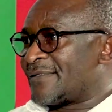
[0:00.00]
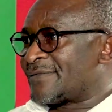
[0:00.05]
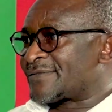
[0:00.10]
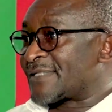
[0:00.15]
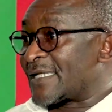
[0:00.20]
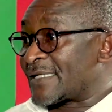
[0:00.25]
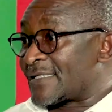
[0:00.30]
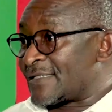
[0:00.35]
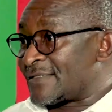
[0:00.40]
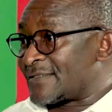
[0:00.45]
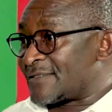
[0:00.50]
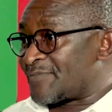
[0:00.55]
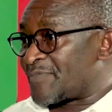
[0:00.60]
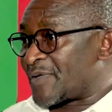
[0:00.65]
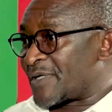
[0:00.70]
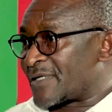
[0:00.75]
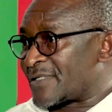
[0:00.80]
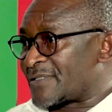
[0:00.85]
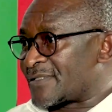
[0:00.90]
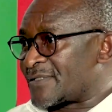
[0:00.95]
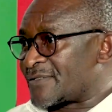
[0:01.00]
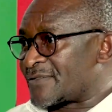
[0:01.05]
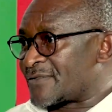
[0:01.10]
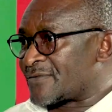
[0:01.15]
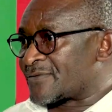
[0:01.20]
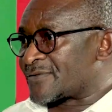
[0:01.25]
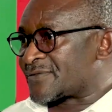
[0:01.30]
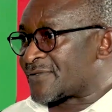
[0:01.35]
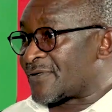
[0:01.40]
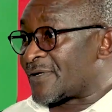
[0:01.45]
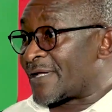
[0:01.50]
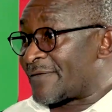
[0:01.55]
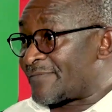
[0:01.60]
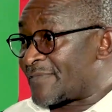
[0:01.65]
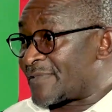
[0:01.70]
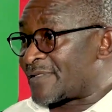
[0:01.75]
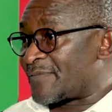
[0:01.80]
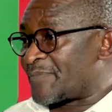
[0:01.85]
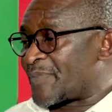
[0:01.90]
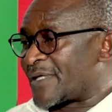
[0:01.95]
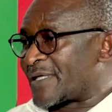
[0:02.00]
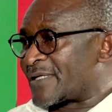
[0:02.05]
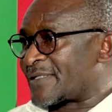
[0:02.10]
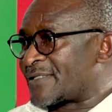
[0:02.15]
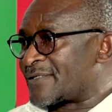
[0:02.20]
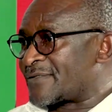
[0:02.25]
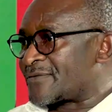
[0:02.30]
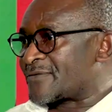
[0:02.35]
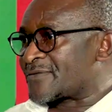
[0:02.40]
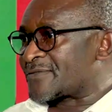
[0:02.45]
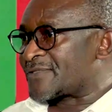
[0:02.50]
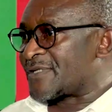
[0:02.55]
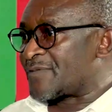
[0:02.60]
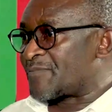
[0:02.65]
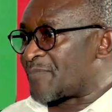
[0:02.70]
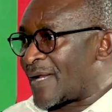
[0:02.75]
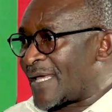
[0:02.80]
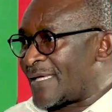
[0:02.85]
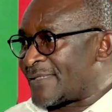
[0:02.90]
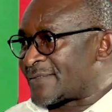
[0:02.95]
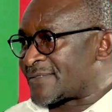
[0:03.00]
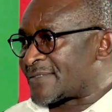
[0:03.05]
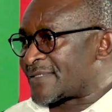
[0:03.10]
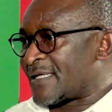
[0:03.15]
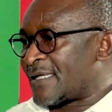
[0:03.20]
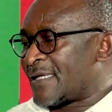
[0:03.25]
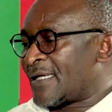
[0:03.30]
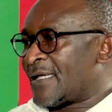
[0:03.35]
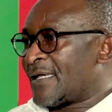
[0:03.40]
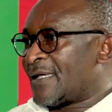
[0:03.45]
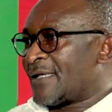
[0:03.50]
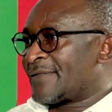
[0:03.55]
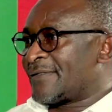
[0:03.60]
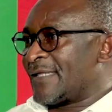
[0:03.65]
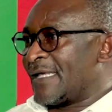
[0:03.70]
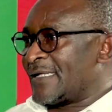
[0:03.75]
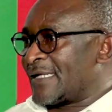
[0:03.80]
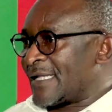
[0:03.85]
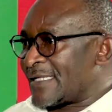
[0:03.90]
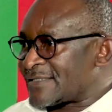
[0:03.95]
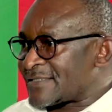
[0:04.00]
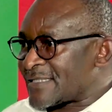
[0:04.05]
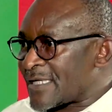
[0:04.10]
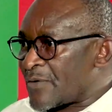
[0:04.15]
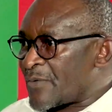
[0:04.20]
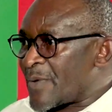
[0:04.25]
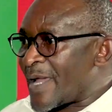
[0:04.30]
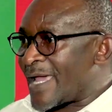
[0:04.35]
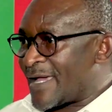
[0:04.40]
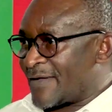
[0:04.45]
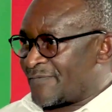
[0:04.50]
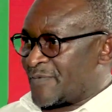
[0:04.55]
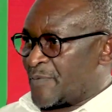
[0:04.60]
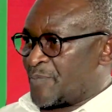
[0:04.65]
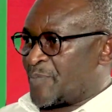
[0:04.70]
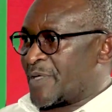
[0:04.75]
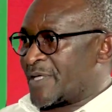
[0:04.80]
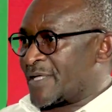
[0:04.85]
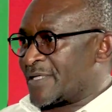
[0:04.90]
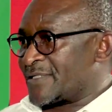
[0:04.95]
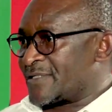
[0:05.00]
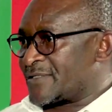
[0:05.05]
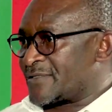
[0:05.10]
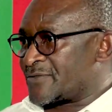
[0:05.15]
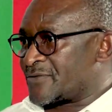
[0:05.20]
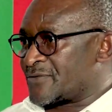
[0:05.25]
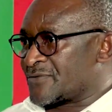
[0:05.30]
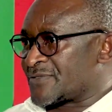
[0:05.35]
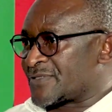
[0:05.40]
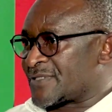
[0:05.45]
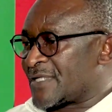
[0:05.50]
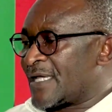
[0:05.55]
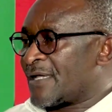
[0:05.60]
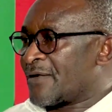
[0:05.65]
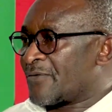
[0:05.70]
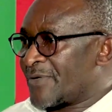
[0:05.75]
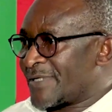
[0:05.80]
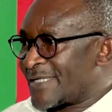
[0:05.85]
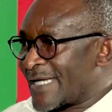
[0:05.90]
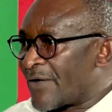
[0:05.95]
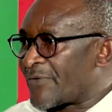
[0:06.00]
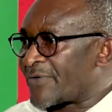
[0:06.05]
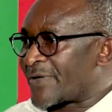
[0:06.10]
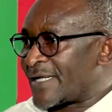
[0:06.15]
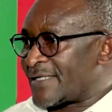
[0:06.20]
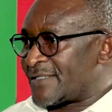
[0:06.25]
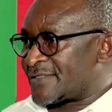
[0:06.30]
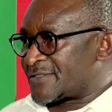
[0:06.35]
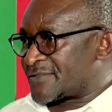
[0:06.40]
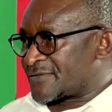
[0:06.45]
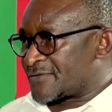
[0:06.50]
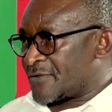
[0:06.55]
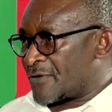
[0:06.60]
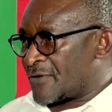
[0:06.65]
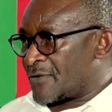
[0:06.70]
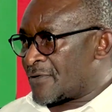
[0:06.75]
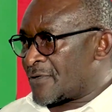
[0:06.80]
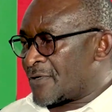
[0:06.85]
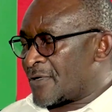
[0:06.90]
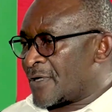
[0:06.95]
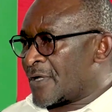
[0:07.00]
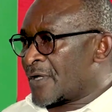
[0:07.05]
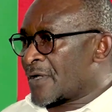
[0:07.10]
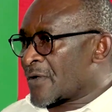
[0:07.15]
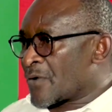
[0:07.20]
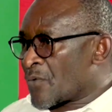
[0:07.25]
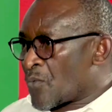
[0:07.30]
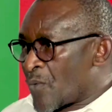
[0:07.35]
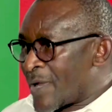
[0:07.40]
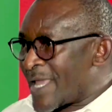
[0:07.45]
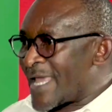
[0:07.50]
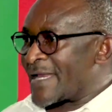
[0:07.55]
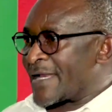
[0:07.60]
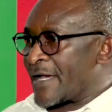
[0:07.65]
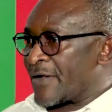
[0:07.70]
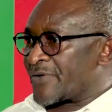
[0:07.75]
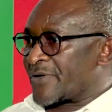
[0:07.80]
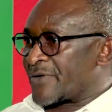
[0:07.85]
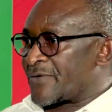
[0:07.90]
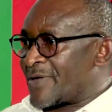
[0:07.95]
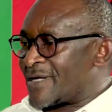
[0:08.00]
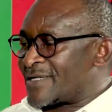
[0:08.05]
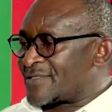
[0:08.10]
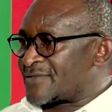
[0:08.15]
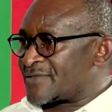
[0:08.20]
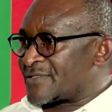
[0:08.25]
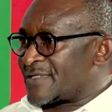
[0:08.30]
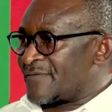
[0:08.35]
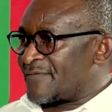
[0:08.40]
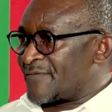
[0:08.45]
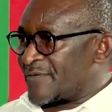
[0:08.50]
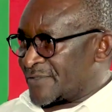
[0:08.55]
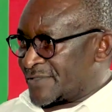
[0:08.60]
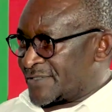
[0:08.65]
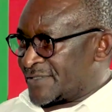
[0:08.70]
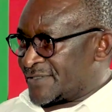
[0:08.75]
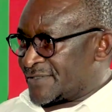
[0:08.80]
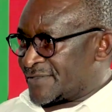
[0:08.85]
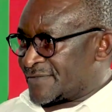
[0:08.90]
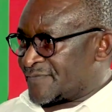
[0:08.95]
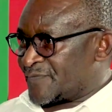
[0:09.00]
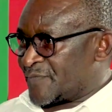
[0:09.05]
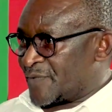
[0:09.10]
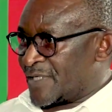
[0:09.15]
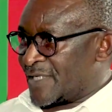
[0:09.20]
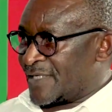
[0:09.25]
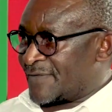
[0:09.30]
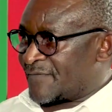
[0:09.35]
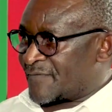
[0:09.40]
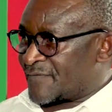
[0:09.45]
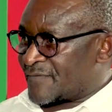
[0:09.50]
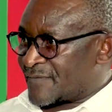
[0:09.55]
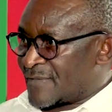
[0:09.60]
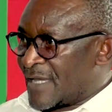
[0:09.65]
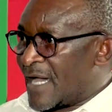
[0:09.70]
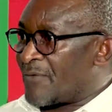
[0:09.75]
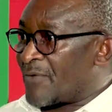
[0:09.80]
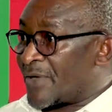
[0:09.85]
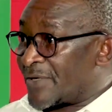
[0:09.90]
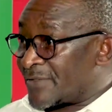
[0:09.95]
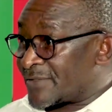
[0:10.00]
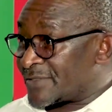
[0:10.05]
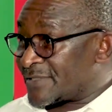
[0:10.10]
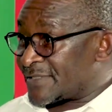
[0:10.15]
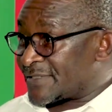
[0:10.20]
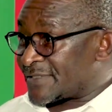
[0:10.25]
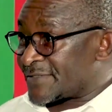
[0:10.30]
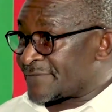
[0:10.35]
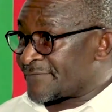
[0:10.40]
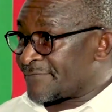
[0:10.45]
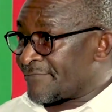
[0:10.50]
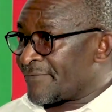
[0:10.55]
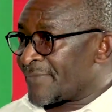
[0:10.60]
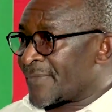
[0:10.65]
settling the picketing rules or having the picketing rules in place. Then let's say we have the picketing rules. We're now ready to go. We are now required to give notice, 48-hour notice